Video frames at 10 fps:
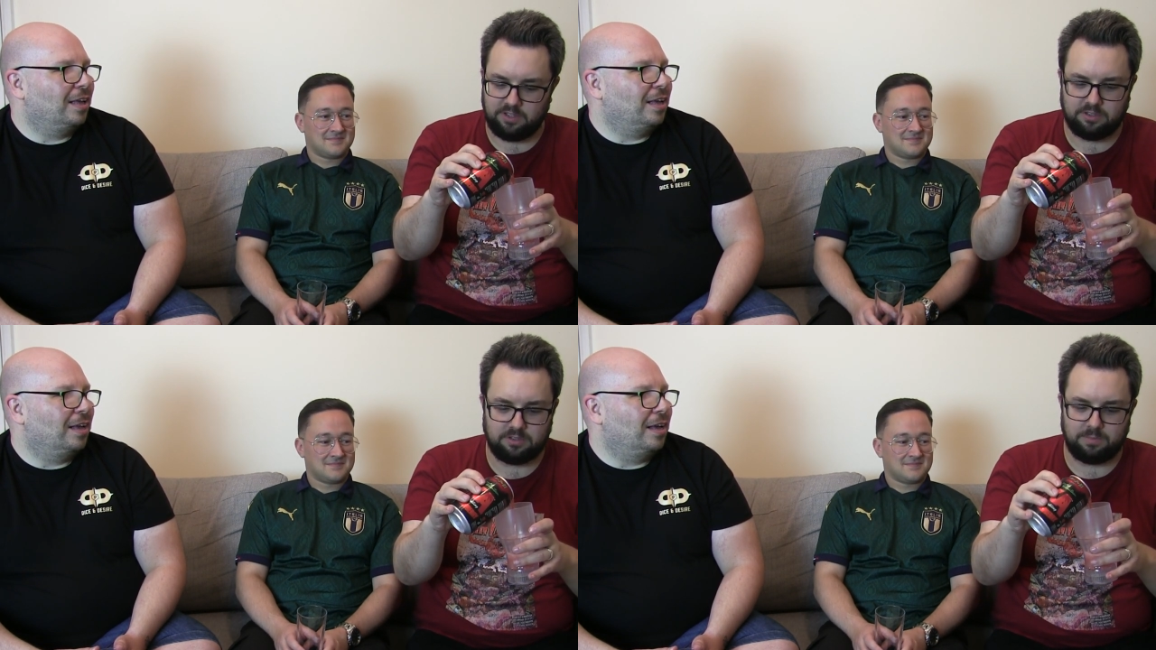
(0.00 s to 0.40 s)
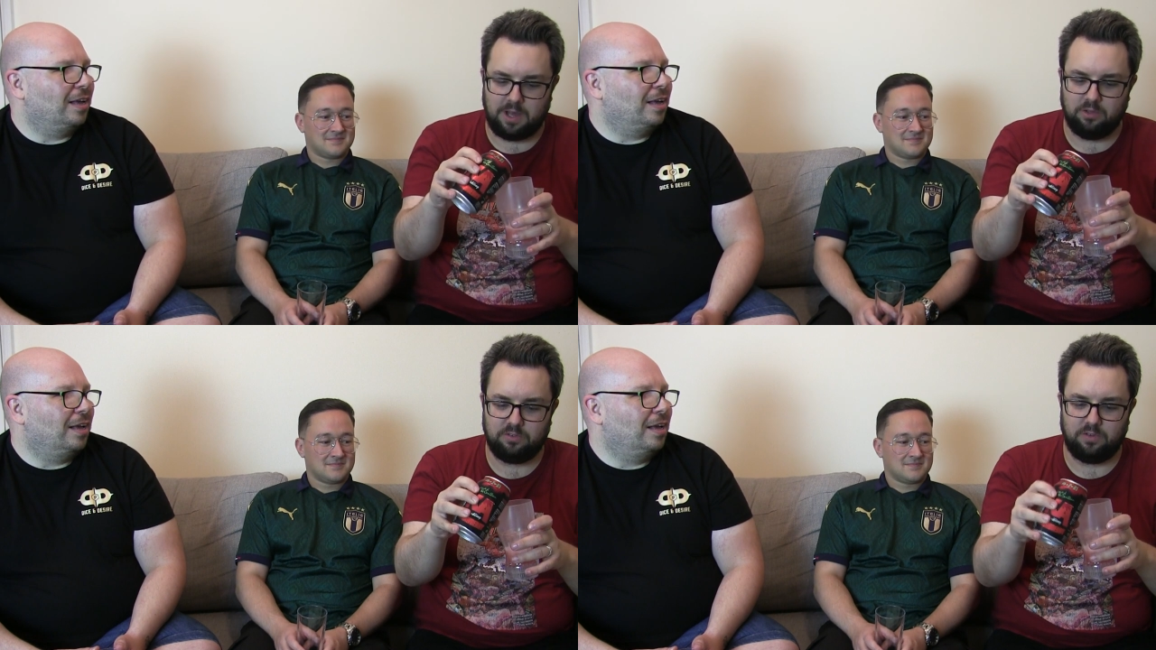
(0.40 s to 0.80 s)
Speaker 1: It
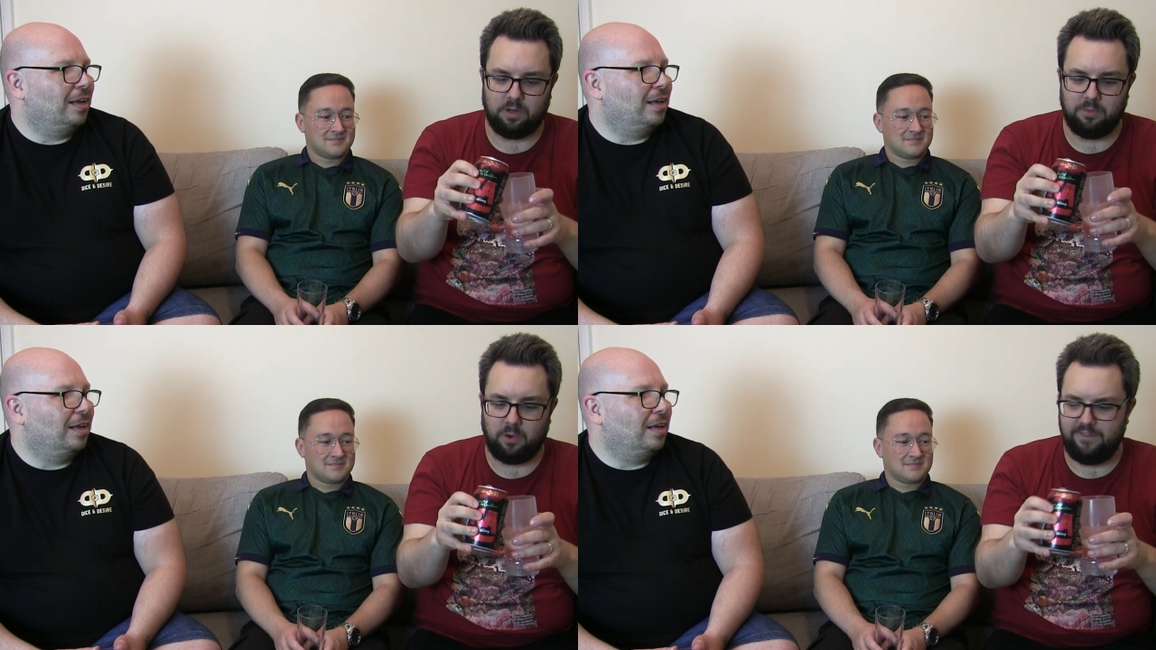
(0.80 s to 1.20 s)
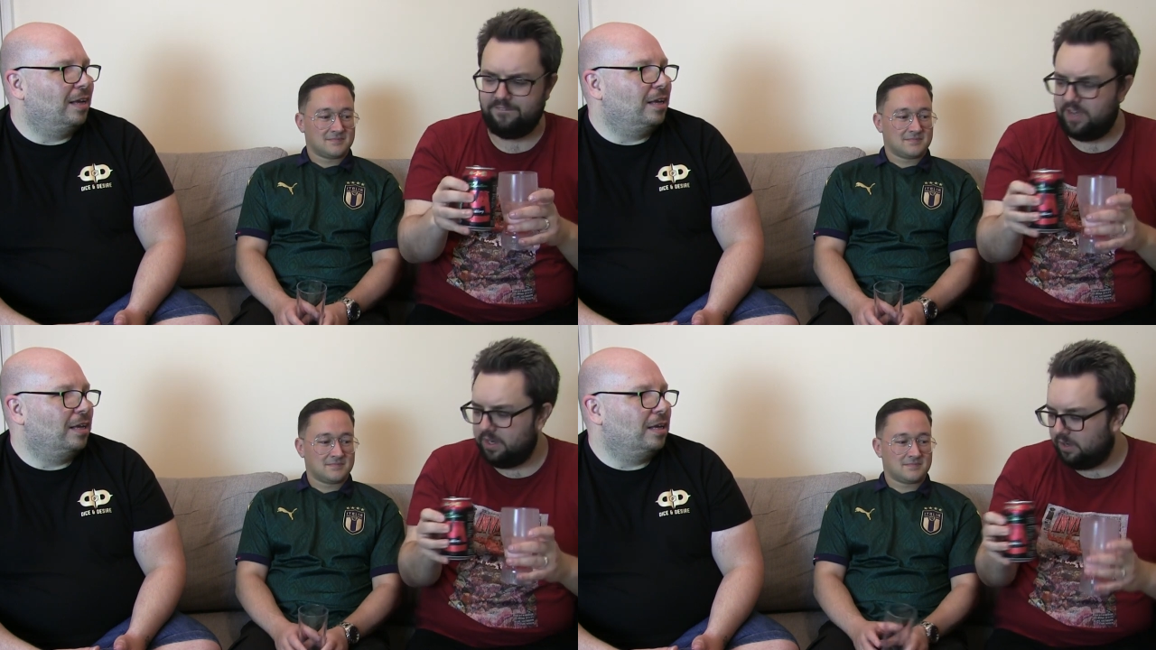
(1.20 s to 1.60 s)
smells phenomenal. I
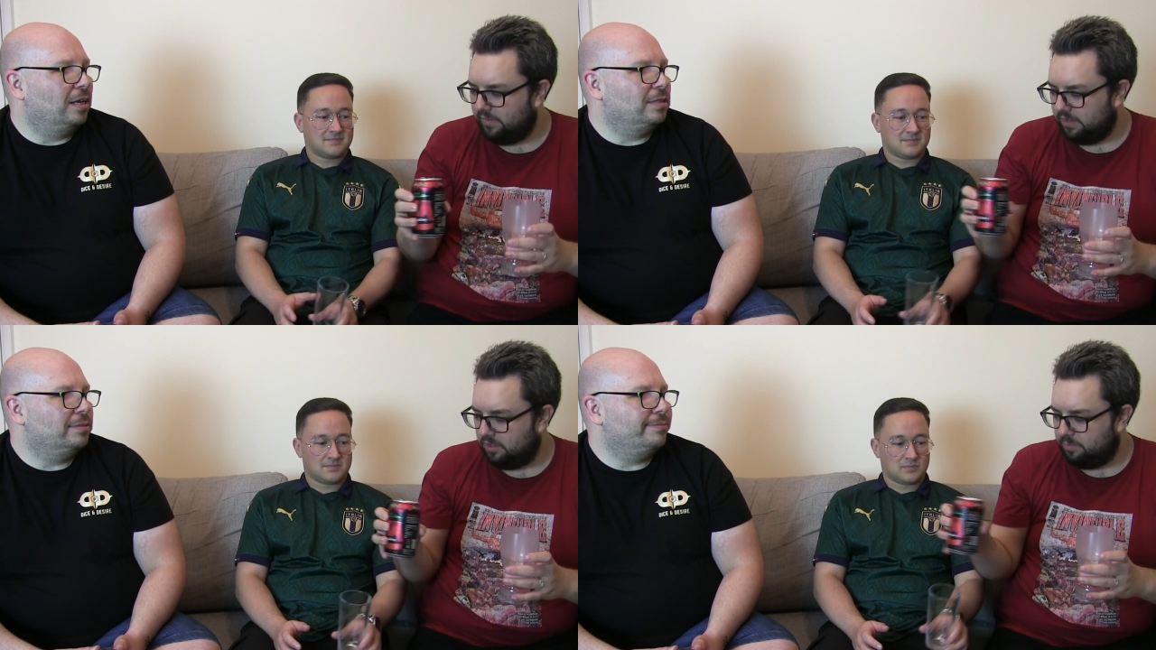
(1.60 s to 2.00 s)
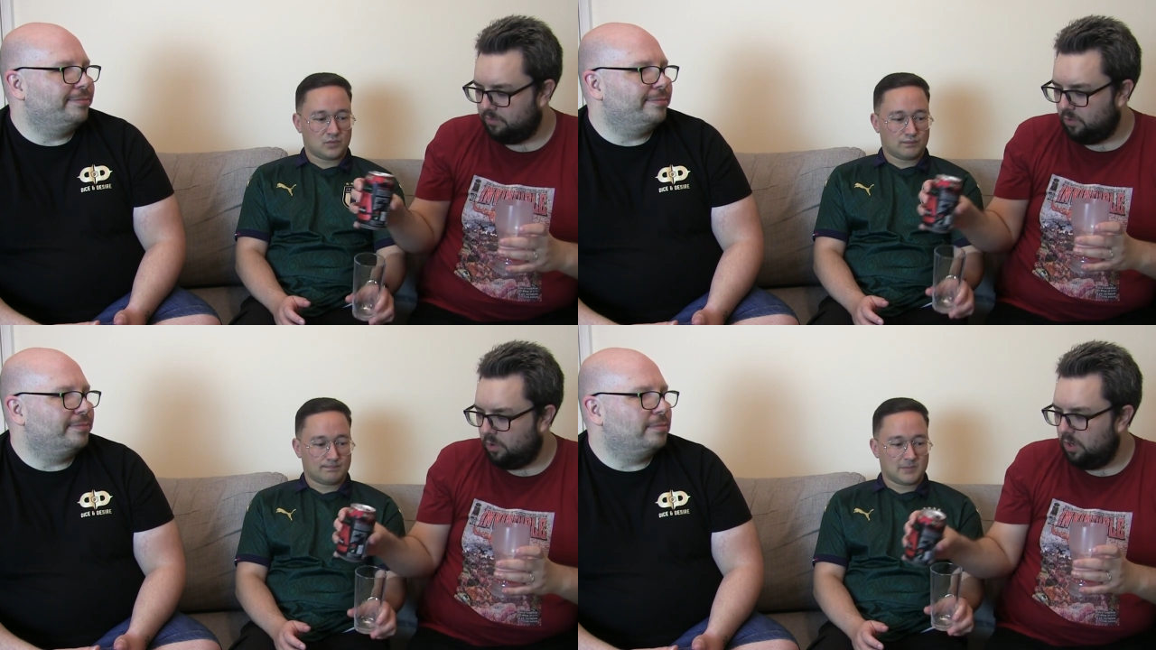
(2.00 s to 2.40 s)
think I've had this
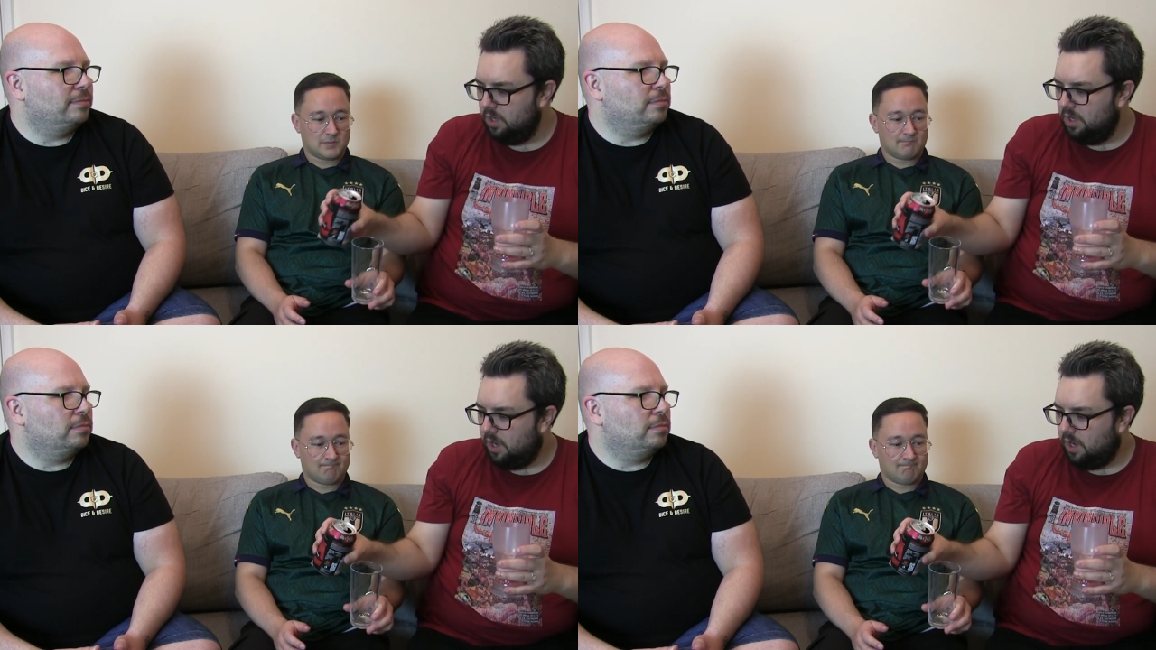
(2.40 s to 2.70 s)
before.